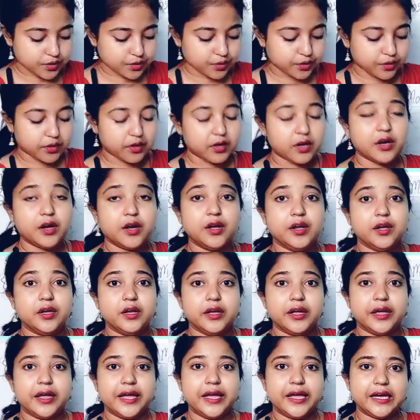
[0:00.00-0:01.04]
So
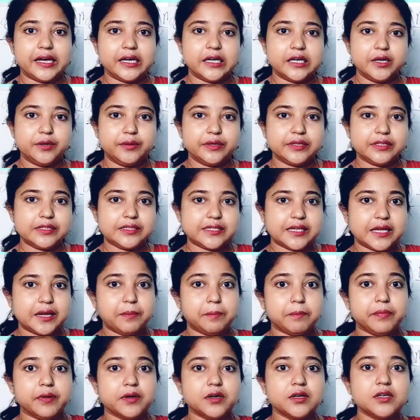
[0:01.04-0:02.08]
here you can see
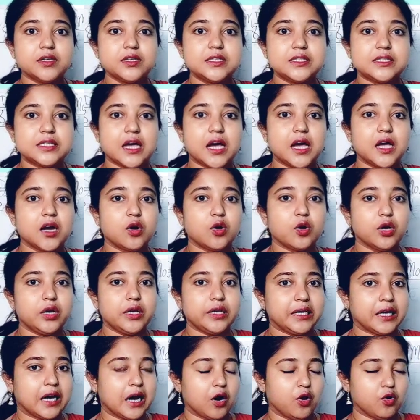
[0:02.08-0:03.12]
birds are
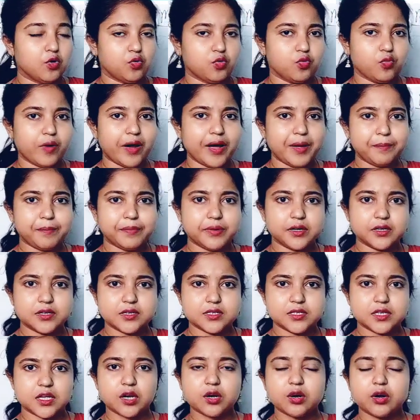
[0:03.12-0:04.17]
calling out. Why
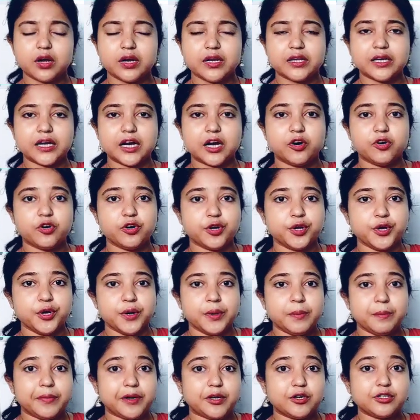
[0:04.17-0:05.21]
birds are calling out?
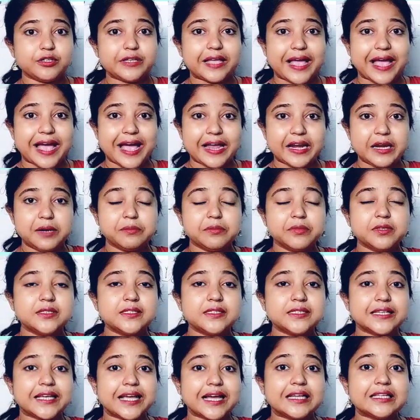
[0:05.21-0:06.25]
Because
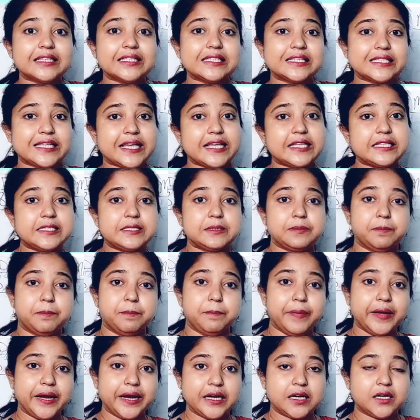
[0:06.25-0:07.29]
animals can sense
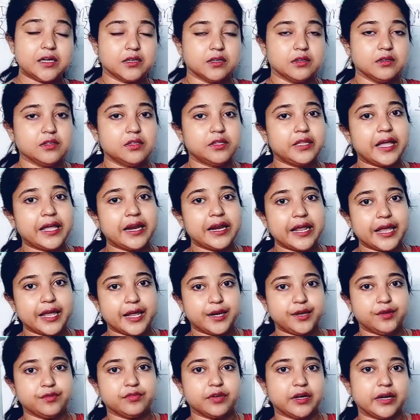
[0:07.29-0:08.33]
better than
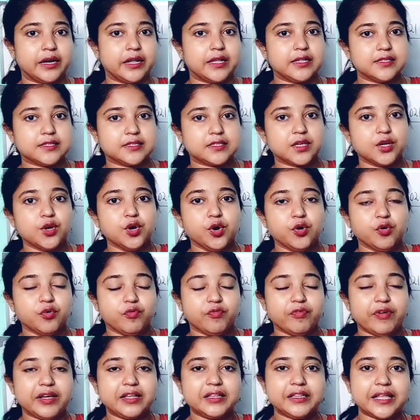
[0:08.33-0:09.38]
anyone else.
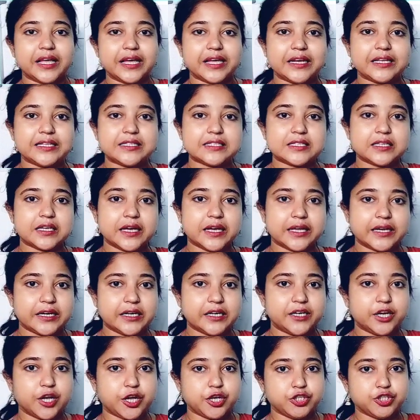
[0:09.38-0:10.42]
When there is any
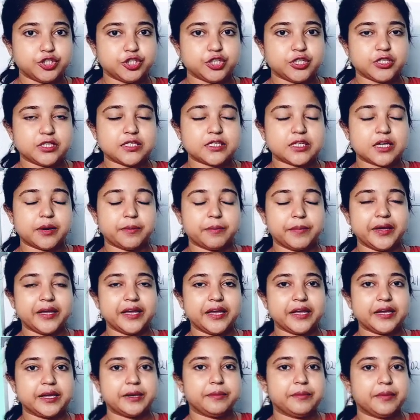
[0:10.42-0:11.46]
danger is
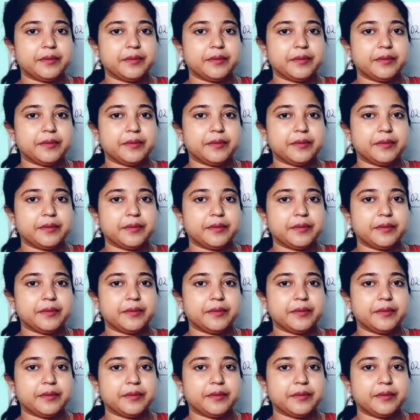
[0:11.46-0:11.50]
coming, any